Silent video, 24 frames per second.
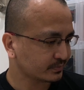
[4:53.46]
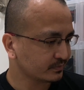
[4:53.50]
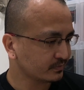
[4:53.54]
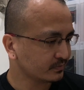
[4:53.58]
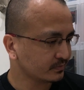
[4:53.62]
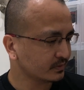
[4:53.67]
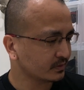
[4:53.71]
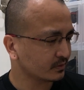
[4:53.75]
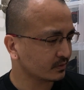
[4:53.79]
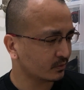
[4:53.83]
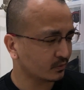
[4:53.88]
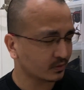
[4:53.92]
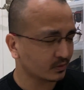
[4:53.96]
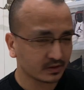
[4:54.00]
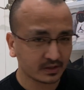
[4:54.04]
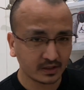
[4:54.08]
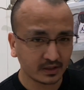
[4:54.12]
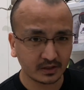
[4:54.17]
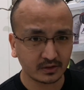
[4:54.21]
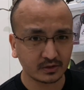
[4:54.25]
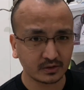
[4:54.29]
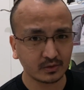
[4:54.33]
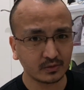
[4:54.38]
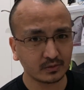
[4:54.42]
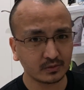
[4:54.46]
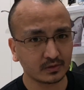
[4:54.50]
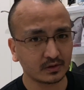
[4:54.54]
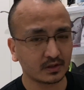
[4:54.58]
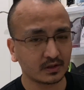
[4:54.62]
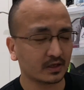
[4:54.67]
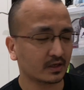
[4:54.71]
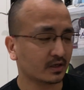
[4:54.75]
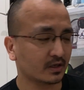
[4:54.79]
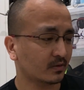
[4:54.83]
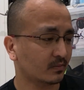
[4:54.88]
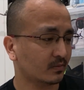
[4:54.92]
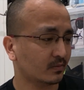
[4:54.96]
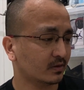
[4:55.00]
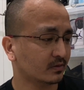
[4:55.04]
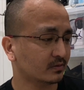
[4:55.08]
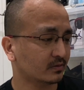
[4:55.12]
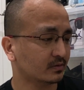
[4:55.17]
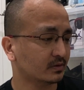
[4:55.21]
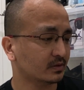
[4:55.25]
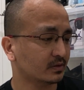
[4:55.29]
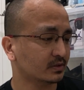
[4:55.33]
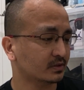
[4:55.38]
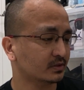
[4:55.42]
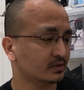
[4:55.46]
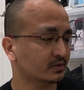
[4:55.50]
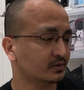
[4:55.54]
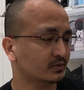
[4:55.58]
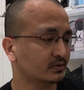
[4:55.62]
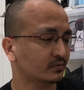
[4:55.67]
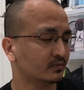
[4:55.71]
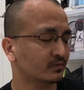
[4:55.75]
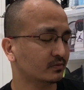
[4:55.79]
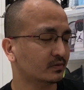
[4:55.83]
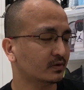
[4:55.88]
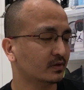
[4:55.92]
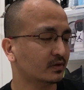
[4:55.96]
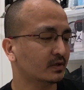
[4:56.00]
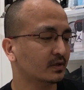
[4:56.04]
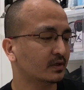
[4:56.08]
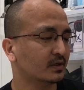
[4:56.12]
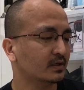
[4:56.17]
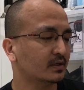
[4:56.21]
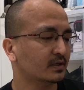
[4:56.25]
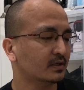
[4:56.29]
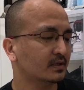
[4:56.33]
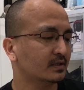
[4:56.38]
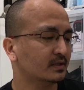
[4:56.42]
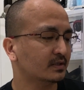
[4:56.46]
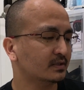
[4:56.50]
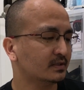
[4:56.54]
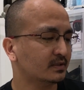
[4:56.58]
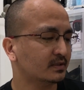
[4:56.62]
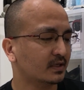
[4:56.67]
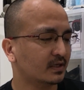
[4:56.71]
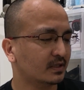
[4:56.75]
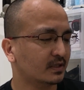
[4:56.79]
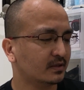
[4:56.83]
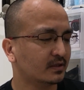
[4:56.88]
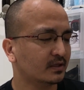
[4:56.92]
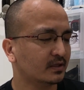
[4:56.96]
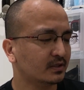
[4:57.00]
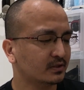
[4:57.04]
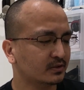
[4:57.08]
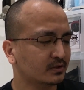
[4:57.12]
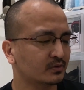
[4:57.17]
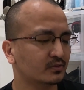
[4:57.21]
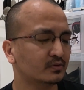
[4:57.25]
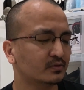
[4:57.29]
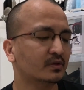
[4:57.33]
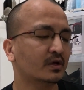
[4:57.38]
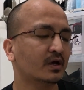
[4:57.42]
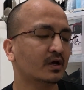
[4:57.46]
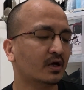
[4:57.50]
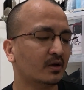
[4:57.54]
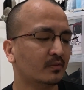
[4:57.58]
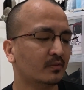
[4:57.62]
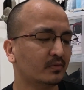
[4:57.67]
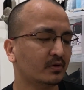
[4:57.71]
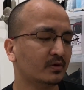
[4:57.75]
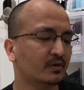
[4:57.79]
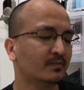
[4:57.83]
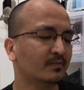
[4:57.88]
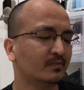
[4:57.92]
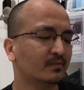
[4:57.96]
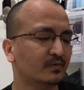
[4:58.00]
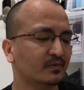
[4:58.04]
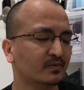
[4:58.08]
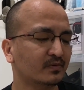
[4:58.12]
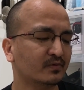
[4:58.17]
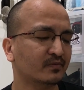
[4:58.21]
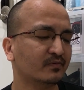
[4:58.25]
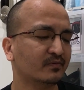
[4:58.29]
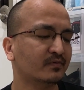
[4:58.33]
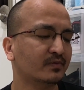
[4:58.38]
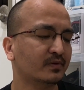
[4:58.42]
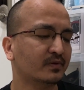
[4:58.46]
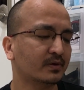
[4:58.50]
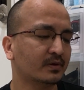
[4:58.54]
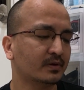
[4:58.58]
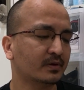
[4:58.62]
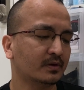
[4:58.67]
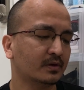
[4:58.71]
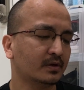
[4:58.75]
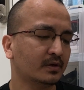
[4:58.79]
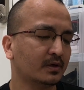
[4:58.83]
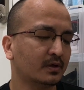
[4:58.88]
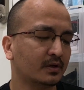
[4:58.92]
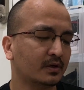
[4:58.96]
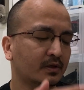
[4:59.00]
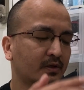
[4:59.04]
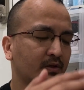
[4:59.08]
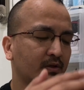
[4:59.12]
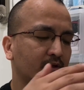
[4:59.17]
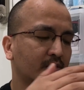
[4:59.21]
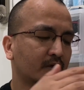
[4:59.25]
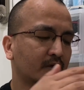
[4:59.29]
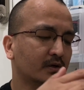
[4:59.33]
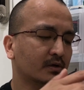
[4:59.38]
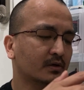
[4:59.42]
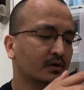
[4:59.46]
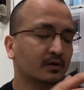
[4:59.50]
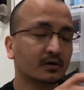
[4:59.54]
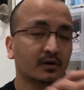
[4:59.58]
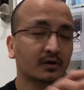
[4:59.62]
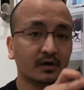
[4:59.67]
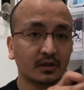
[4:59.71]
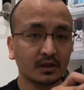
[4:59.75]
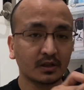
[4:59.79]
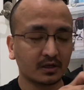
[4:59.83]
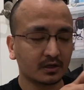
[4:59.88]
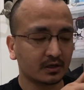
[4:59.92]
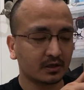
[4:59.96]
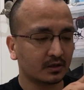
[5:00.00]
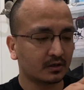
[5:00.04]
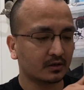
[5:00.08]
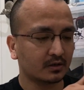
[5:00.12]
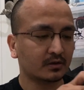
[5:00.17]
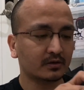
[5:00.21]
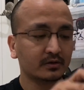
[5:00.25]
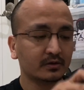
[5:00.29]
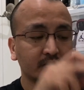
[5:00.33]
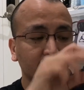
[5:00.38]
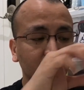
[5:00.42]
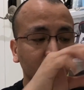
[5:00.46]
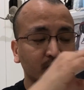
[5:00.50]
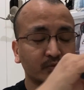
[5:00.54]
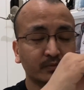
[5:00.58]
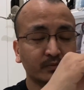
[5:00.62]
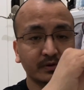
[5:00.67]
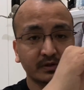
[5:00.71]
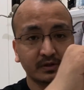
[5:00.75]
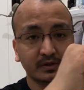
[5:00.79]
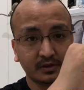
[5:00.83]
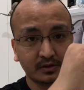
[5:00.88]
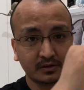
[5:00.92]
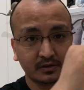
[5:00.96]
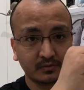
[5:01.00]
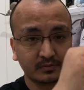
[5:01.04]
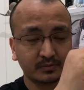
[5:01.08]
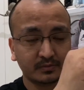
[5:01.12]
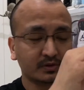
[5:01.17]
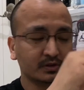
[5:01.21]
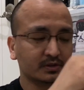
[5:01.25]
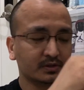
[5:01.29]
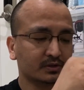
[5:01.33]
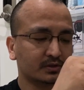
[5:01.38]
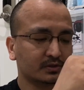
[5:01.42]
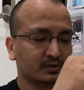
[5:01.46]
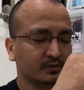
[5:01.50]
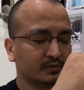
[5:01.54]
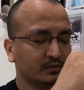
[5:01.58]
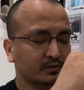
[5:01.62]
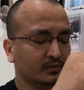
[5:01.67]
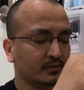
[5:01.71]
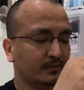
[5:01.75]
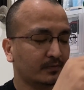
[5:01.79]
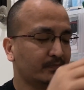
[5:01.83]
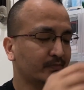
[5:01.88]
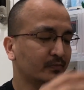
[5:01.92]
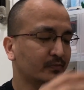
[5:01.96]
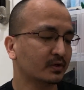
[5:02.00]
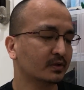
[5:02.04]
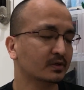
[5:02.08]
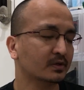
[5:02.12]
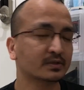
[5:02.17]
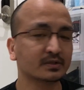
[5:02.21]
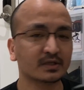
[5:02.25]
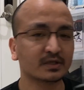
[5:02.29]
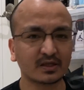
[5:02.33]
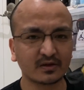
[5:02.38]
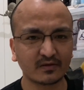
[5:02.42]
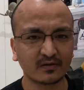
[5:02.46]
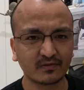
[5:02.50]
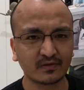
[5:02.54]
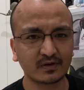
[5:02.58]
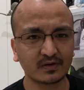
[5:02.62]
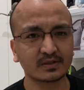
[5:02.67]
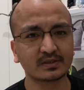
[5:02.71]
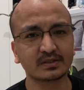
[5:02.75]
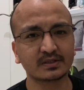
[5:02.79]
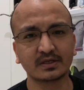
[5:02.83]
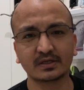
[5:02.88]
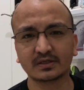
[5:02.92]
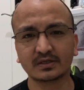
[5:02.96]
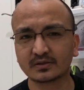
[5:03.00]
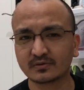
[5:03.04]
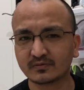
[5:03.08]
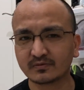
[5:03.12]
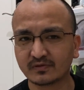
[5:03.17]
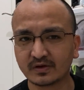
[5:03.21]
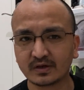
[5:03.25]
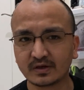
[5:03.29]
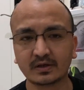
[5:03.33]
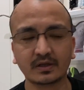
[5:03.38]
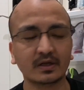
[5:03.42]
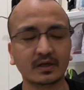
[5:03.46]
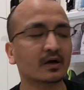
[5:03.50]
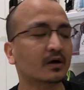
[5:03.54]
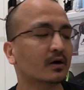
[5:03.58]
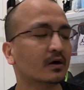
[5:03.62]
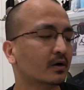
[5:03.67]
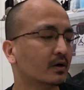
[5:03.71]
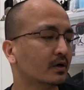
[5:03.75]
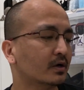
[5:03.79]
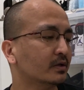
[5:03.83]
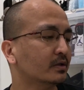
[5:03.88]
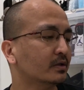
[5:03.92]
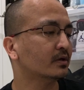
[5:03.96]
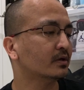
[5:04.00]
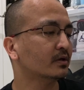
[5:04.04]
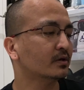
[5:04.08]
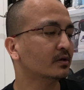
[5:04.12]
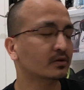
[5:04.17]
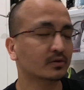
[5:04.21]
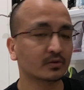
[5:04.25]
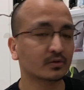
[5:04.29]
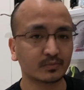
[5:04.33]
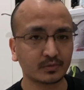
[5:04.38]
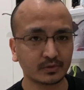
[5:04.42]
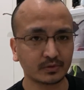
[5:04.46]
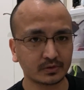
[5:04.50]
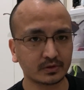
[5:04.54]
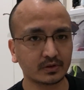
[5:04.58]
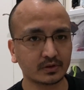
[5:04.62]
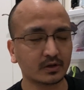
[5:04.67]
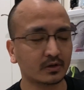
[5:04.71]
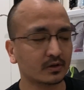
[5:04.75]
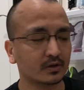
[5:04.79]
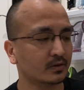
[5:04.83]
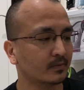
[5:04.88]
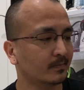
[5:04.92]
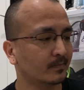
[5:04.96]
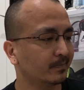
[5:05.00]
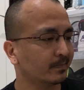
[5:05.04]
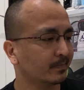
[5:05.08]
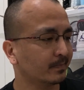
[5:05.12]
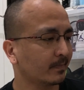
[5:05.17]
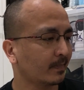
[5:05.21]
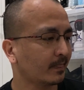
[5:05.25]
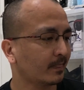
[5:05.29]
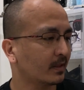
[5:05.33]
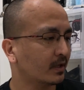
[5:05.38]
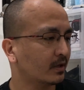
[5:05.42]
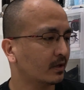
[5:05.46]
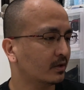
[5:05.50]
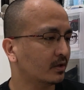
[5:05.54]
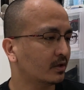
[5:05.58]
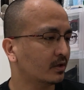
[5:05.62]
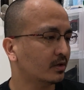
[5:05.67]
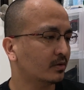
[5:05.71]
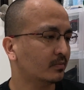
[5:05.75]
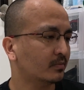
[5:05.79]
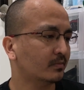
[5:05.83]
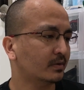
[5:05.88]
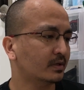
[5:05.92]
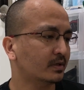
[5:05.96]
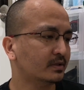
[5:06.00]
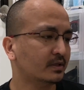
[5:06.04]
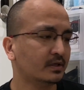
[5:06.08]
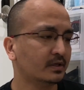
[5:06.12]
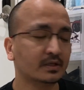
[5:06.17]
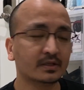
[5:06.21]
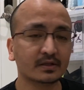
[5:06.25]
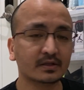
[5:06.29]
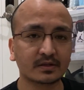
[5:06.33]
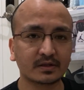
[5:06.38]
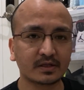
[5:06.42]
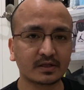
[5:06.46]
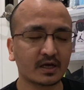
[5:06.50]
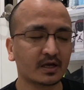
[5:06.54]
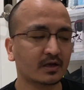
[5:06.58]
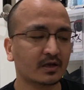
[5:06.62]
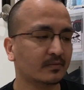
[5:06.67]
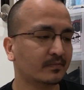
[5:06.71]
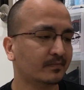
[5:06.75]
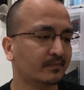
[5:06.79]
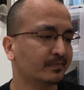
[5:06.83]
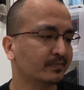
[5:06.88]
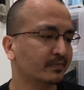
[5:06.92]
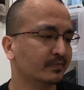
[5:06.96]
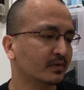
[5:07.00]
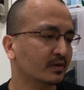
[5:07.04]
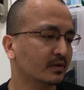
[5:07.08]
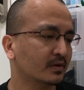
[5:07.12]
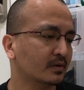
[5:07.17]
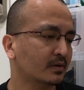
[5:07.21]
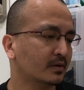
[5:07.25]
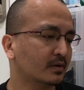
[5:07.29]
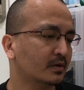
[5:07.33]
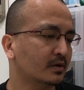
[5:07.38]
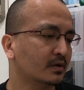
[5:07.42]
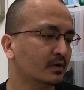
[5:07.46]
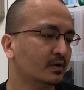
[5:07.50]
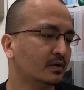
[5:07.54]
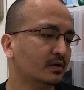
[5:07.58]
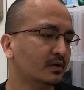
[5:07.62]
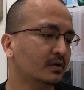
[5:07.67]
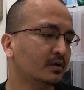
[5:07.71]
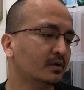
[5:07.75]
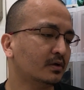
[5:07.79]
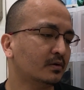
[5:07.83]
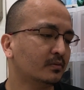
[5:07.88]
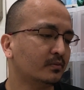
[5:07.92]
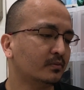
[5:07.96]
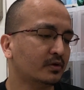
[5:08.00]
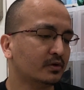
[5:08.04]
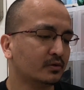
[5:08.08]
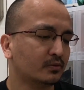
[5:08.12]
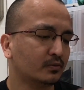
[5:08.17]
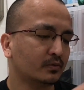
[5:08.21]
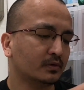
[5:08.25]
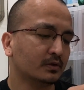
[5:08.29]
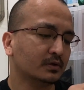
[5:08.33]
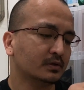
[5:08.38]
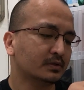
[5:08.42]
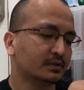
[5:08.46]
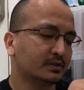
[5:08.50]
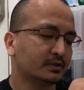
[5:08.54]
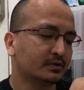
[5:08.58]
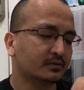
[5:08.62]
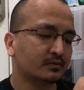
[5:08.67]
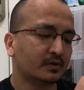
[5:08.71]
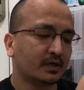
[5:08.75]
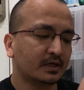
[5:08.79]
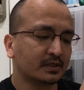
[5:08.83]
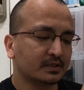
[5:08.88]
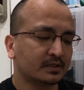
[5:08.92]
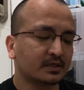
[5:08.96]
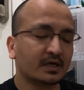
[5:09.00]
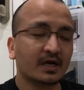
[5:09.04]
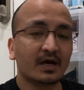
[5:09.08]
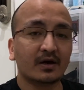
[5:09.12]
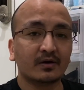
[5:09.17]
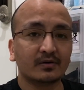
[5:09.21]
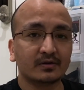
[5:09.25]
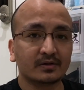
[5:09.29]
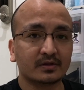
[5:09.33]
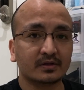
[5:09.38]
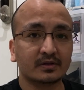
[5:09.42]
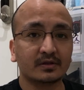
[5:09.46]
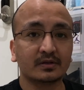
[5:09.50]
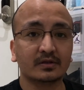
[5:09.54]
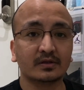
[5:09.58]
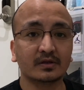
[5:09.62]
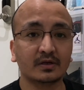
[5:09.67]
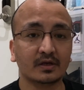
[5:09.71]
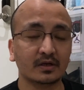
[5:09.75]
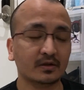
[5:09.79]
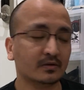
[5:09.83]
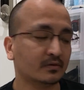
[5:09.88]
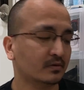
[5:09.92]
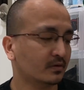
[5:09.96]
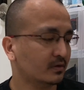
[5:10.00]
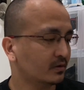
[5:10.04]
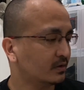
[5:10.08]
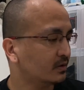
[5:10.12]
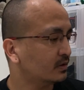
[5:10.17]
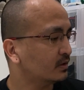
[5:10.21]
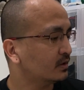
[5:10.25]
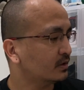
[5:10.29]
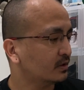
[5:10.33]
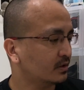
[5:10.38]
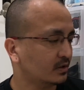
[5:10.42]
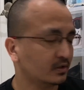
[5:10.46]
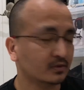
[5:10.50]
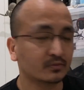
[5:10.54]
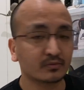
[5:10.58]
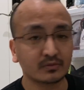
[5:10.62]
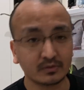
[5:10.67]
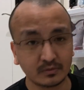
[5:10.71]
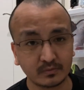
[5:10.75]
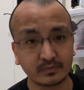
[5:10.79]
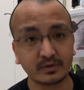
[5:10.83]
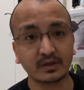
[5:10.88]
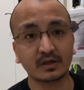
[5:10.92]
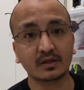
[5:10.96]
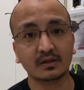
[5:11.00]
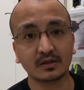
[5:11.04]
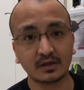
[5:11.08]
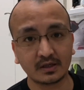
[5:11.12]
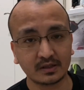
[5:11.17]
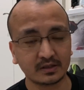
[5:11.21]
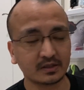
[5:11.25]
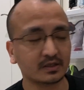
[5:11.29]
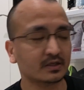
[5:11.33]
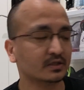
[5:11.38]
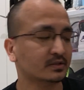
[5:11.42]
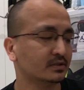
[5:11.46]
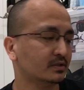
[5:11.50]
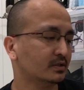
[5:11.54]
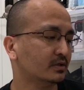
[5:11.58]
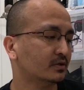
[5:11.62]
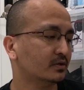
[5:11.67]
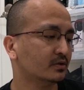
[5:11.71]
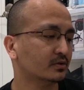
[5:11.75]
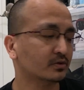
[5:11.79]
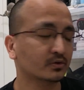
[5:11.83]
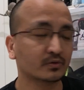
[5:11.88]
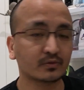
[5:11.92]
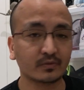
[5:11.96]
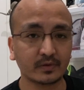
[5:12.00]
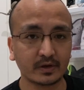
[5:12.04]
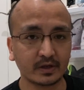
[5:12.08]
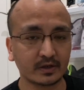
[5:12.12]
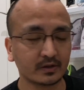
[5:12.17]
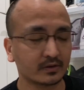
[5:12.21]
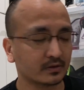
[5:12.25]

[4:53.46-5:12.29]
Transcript: What I don't like about this shoe is that they should have improved the collar or the opening of the shoe because at first it's very hard to put on but in time um, it will stretch out and it will be a lot easier to wear